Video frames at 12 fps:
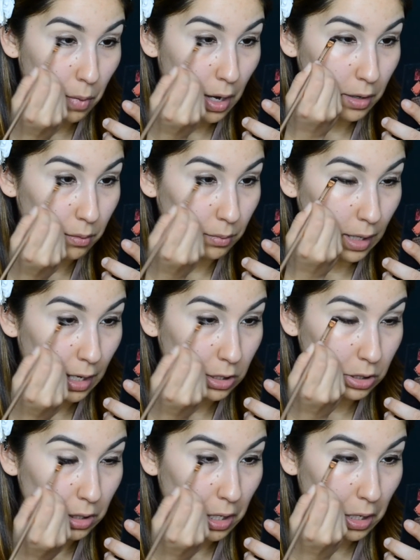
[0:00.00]
the bottom
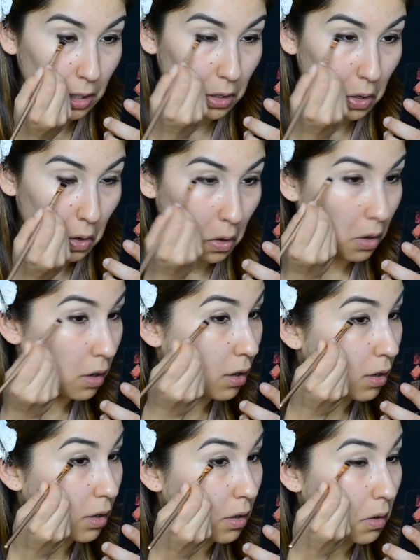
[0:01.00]
lash line
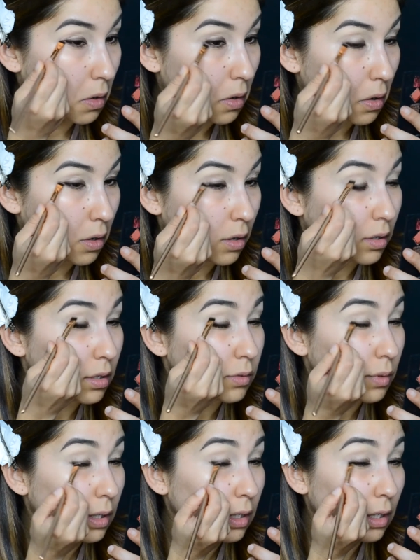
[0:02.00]

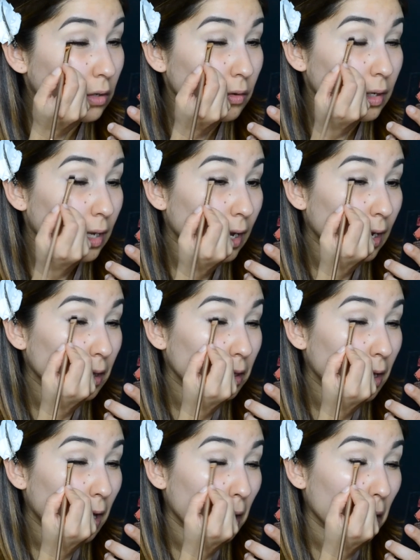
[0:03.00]
because we're going to
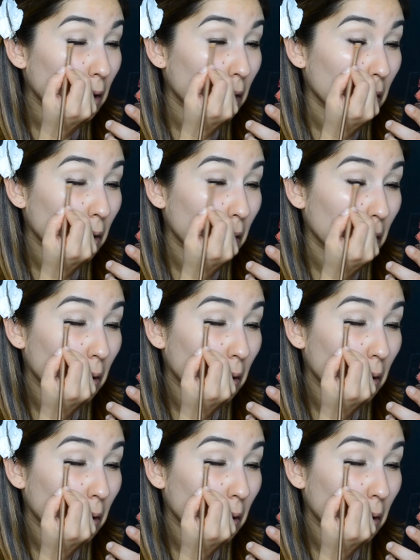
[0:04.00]
create that